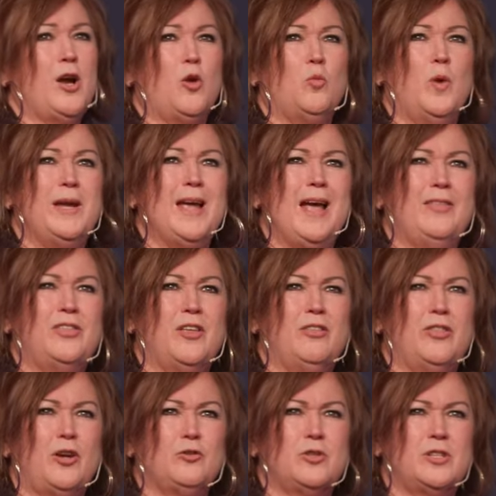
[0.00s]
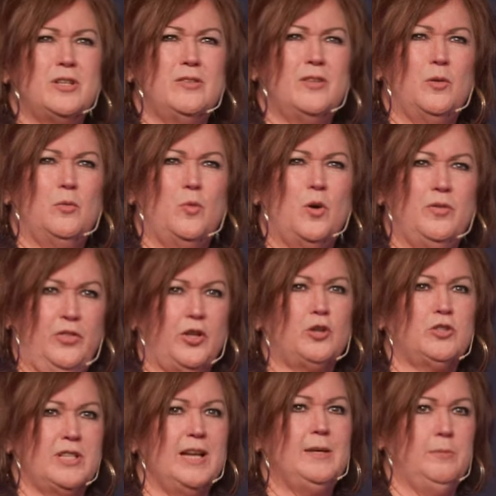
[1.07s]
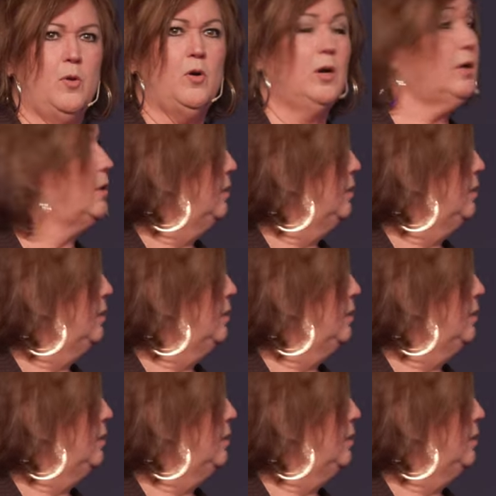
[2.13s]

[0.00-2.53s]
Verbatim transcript: are we at the the one thirteen mark?